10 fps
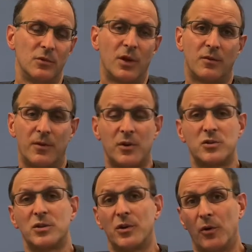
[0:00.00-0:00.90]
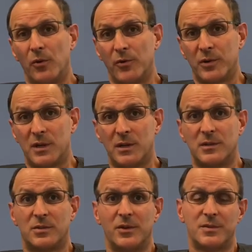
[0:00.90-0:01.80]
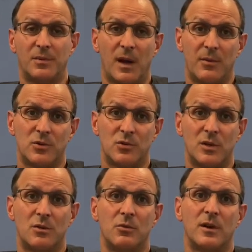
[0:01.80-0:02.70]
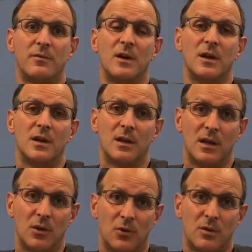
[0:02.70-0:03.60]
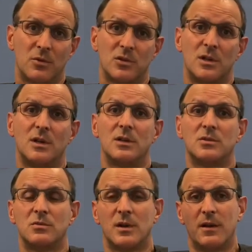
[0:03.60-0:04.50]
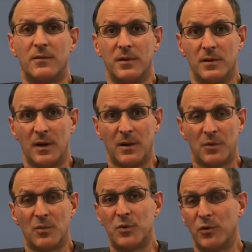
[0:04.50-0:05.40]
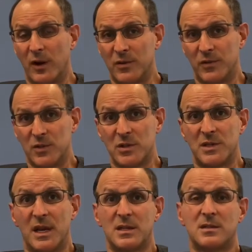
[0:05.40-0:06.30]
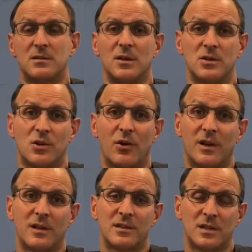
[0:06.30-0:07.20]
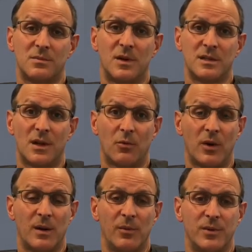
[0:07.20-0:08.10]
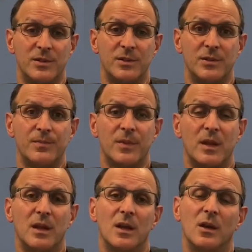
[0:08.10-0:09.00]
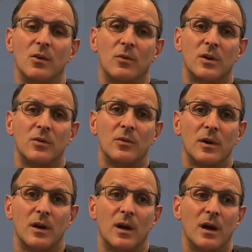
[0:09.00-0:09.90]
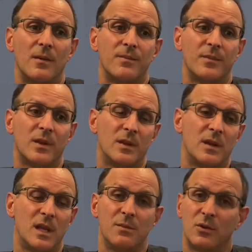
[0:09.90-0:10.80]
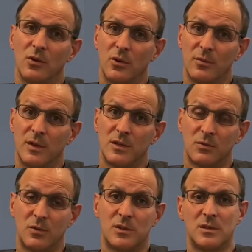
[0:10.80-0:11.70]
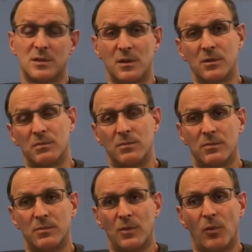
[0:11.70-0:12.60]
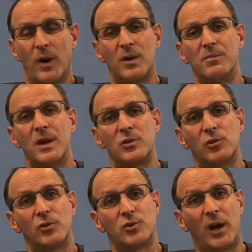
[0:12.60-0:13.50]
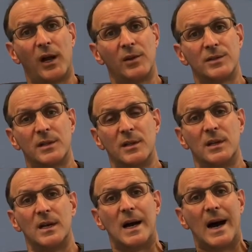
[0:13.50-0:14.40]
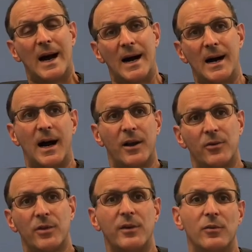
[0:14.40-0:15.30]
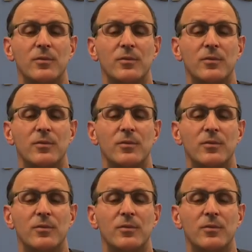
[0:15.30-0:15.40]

function in our older kids called spirometry, we have hearing machines, we have computerized vision tests starting at 6 months that we're able to do. We do hemoglobins, which is a way to measure a child's iron level.